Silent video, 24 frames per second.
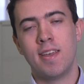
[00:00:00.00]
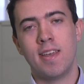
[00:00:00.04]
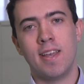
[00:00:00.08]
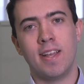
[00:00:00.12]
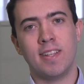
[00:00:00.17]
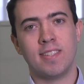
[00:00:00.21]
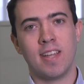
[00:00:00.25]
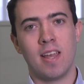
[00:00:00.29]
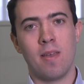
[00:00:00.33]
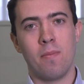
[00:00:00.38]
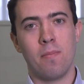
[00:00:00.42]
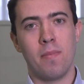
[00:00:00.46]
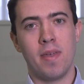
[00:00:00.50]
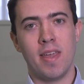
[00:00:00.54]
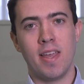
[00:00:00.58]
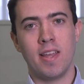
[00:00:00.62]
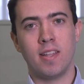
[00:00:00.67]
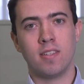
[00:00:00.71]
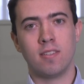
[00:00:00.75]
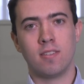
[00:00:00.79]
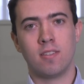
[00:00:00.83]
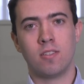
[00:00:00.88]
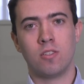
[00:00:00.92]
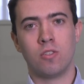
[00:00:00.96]
It's a
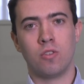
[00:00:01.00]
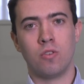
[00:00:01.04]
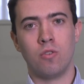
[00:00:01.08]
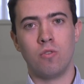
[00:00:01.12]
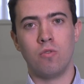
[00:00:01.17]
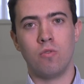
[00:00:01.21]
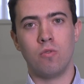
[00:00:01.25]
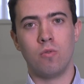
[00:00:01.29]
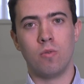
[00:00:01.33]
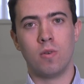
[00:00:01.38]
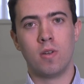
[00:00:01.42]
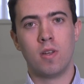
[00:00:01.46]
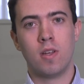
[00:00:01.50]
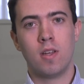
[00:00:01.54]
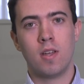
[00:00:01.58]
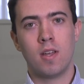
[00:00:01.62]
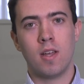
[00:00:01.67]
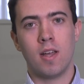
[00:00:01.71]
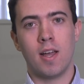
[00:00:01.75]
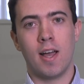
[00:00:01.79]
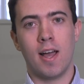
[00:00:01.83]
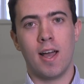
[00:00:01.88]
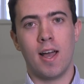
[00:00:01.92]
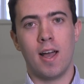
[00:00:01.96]
means
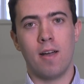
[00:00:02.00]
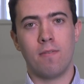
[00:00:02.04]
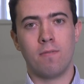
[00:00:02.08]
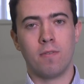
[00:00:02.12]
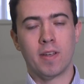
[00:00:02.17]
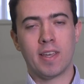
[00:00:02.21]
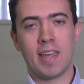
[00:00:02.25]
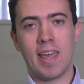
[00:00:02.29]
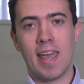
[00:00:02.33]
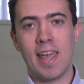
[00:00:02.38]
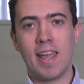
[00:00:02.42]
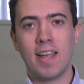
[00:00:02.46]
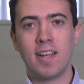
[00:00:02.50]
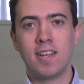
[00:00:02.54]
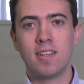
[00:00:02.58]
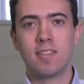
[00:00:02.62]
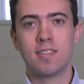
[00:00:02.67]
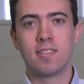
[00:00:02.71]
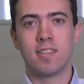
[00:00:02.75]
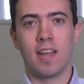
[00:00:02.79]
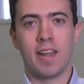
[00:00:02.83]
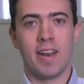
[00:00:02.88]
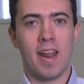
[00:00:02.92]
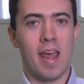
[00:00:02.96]
for
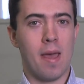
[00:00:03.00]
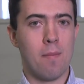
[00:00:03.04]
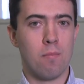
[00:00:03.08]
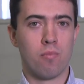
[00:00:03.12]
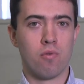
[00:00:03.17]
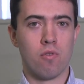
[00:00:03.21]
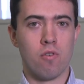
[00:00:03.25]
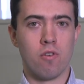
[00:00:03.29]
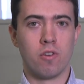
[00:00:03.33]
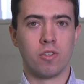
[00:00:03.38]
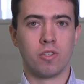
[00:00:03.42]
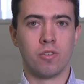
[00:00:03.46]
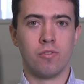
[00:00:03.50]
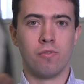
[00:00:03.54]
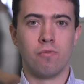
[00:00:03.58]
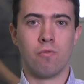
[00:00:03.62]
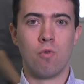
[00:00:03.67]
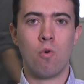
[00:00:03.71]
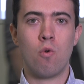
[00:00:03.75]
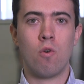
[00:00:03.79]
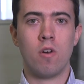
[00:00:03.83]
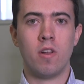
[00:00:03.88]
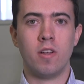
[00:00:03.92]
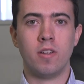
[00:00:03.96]
kings and emperors and
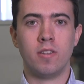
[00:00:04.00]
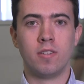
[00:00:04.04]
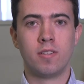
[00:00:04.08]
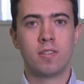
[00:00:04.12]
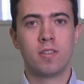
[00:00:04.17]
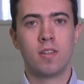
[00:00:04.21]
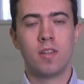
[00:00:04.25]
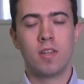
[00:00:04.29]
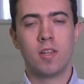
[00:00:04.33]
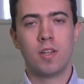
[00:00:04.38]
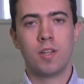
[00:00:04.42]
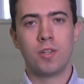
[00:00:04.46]
rulers